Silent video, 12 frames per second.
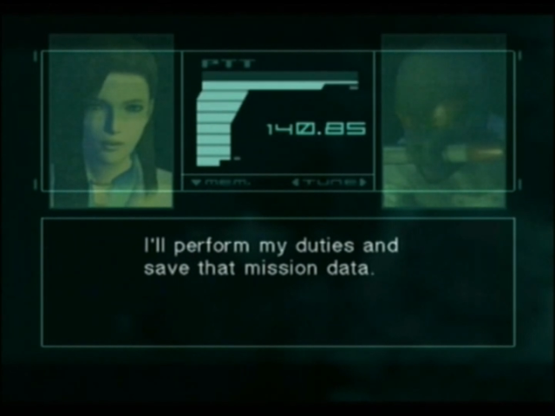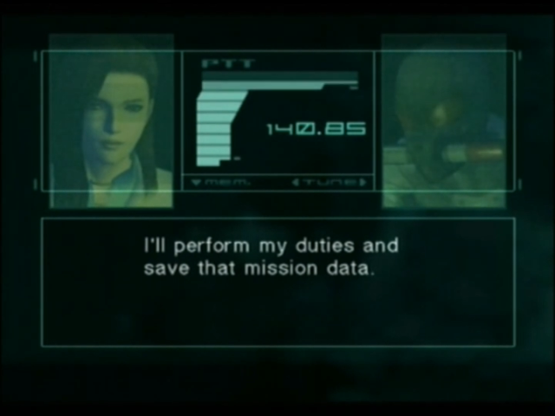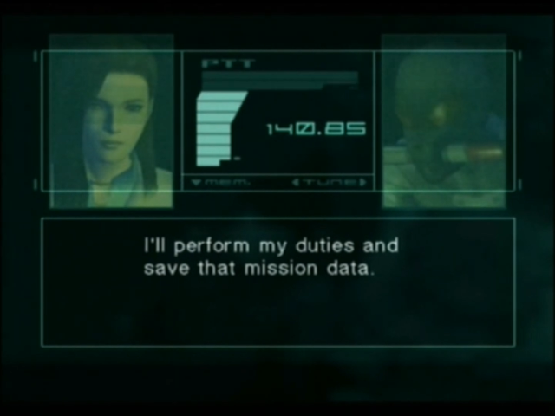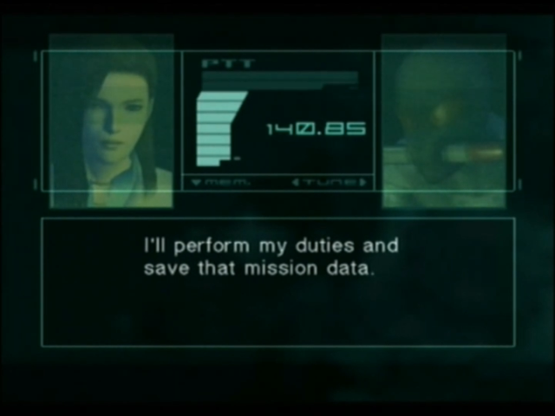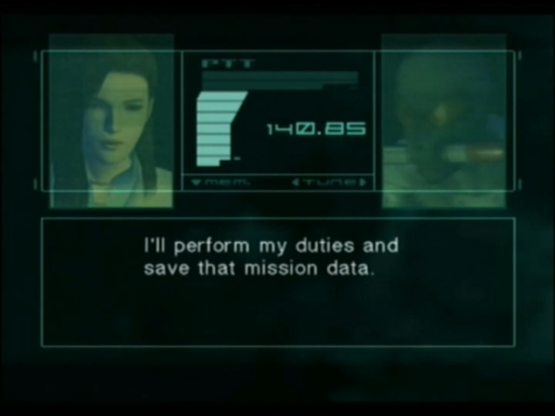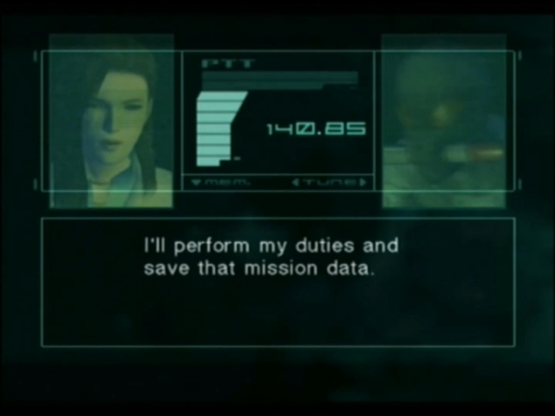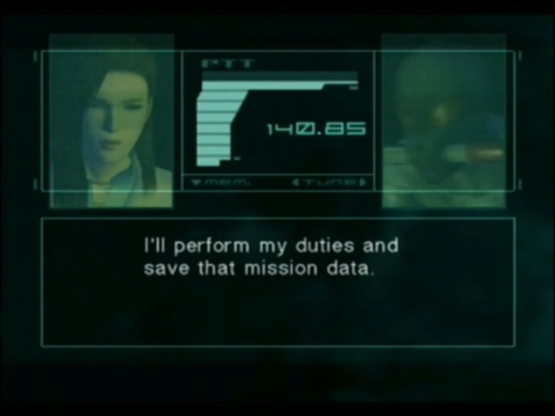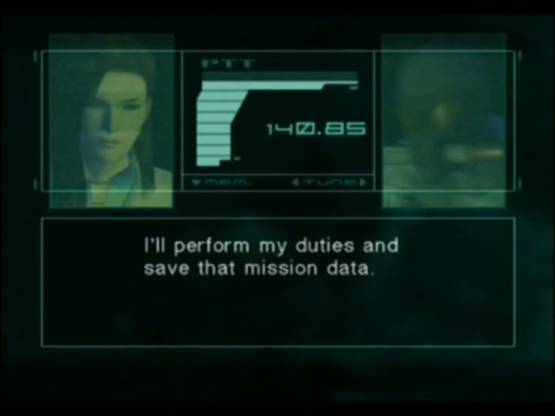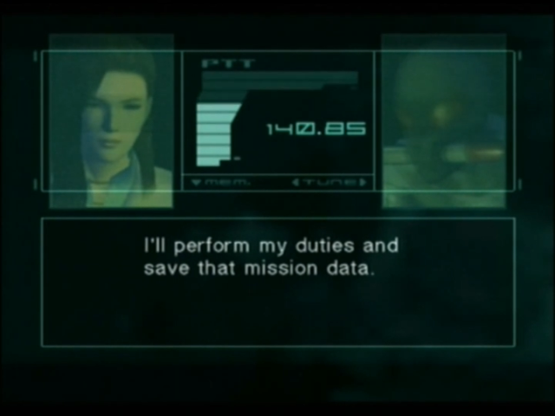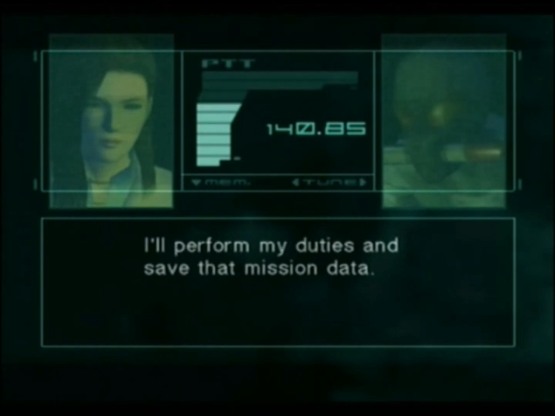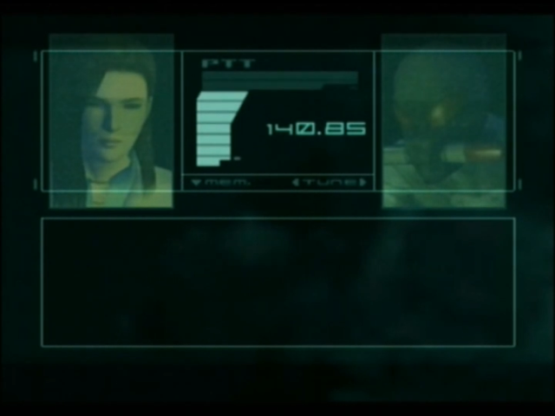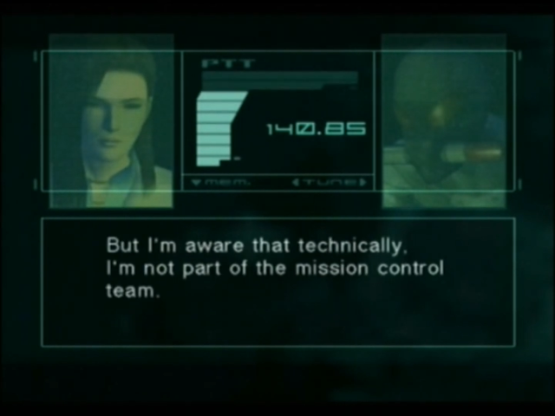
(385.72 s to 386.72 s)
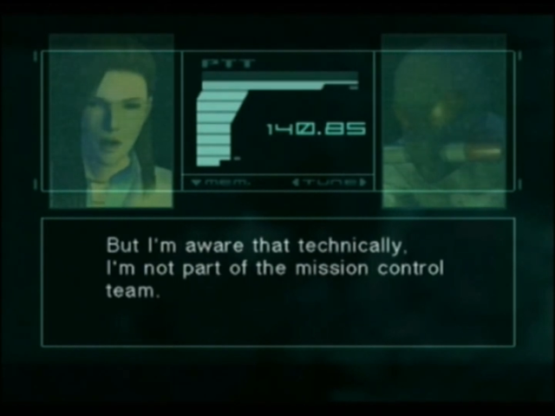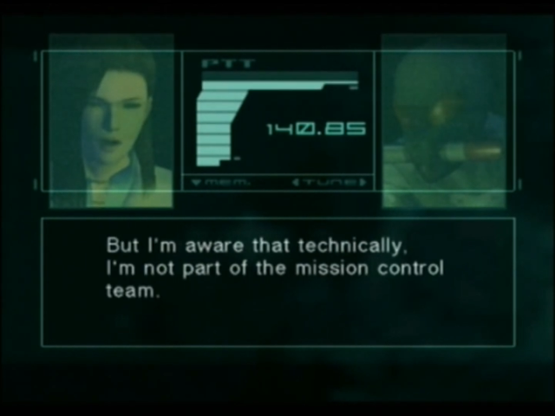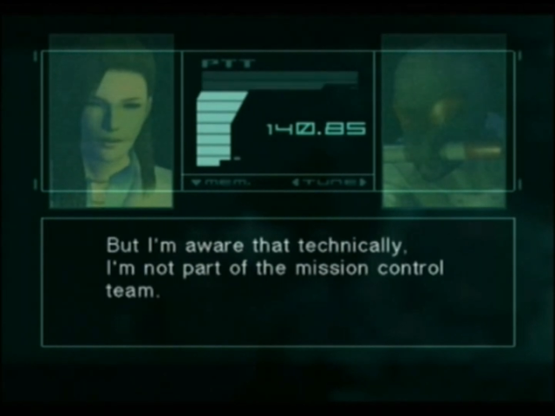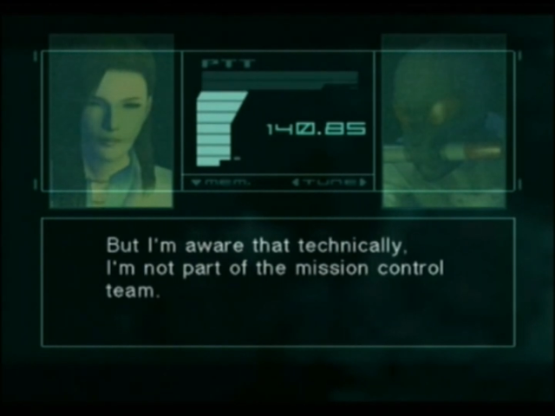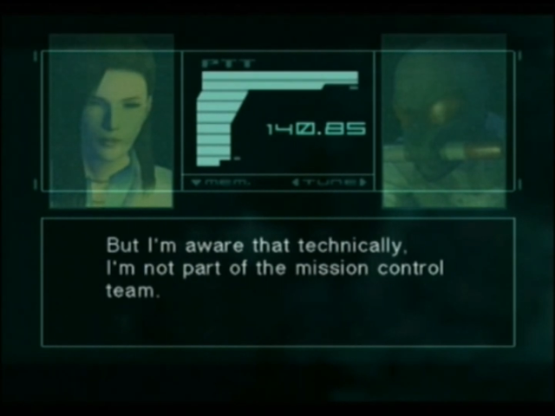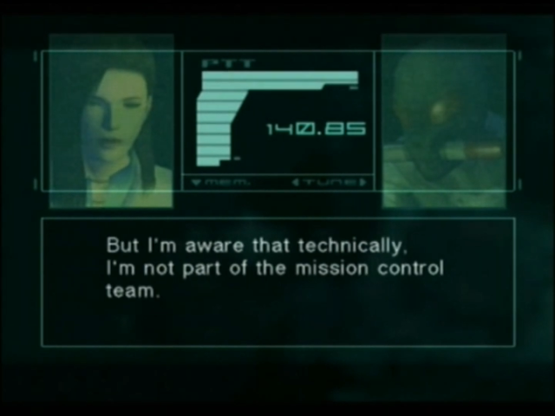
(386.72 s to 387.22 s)
data, but I'm
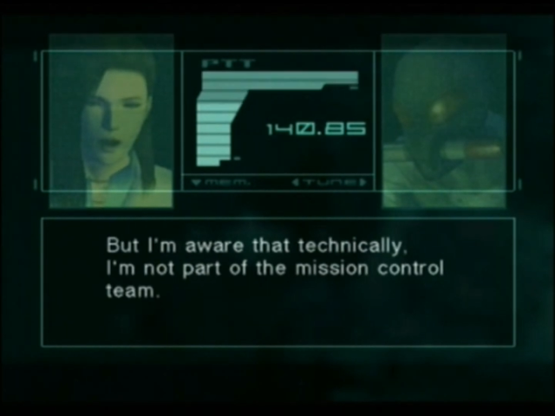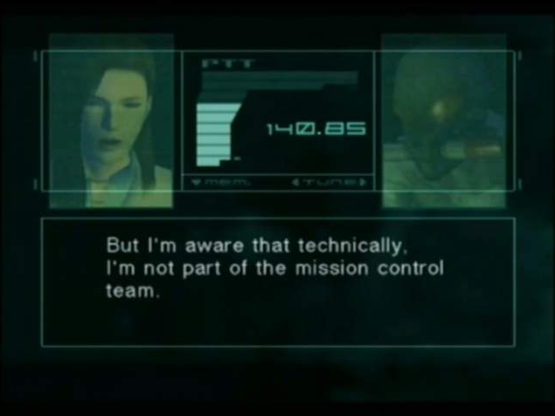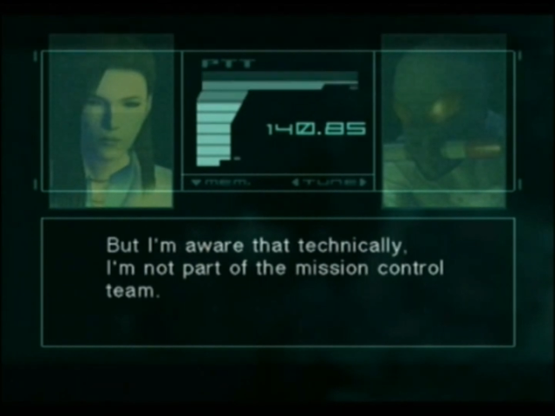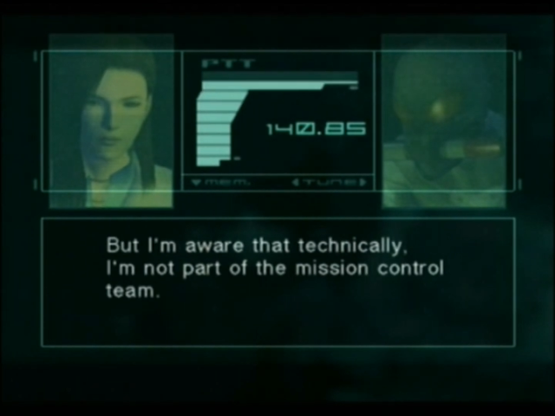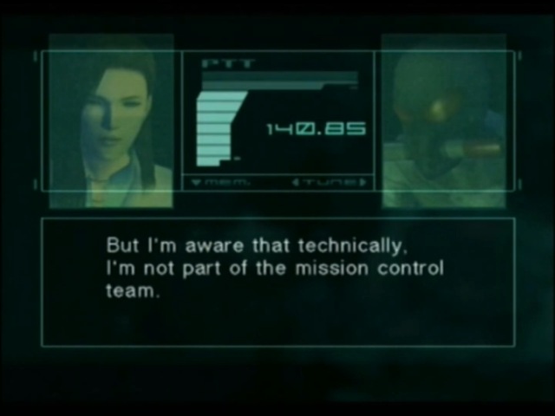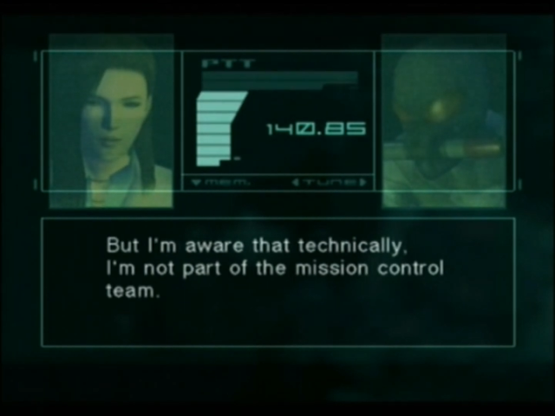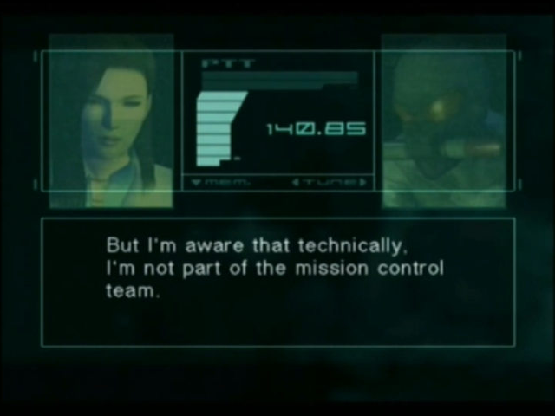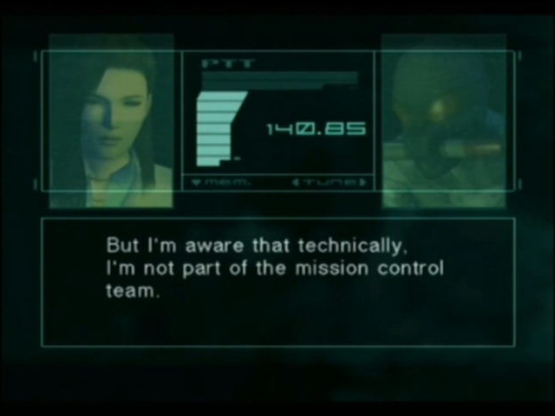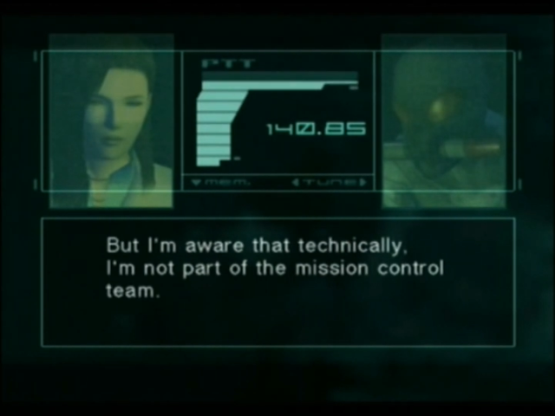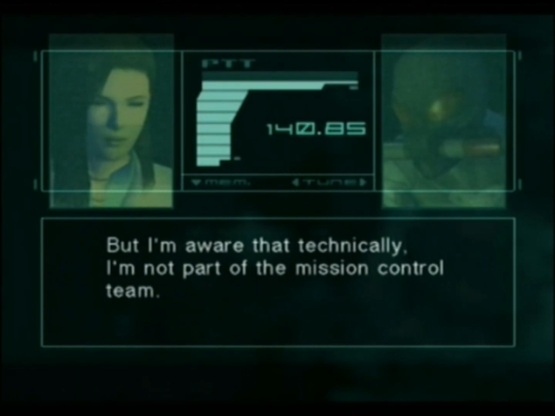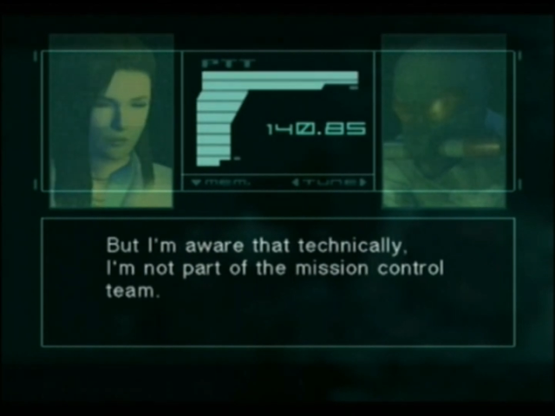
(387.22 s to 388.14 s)
aware that technically